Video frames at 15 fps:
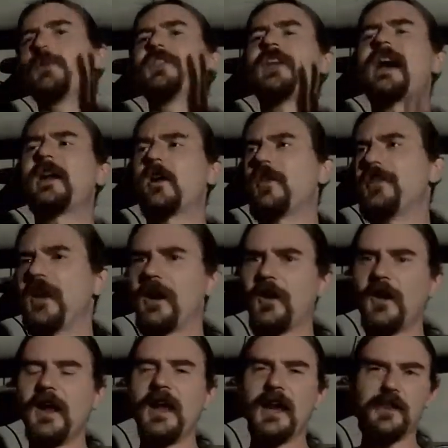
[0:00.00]
put that on
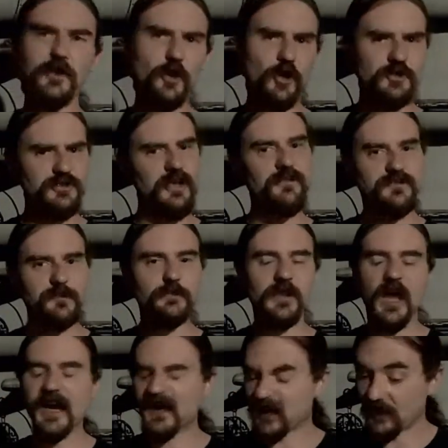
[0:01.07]
there, and then also have some
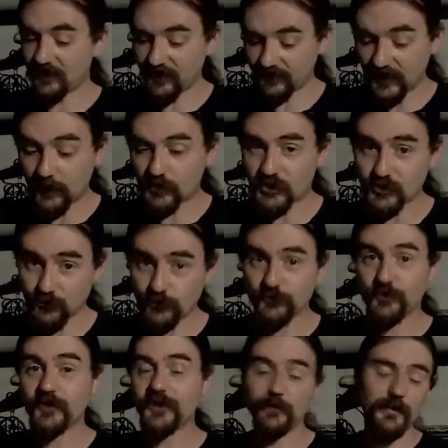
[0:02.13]
lighting. I think that would just
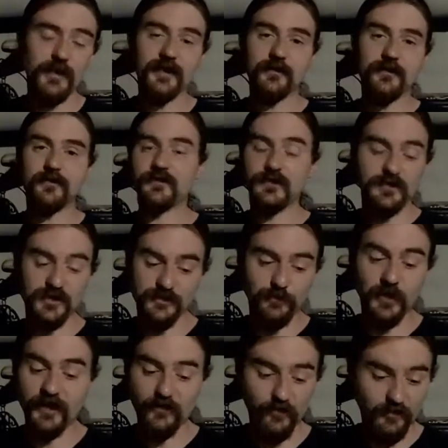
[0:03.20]
really make the
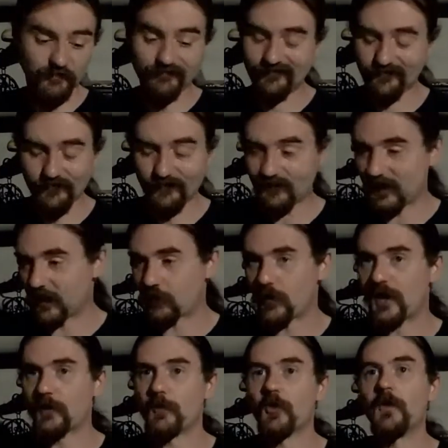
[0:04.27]
display look
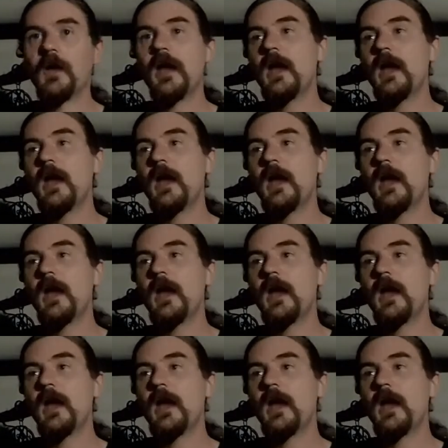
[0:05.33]
incredible.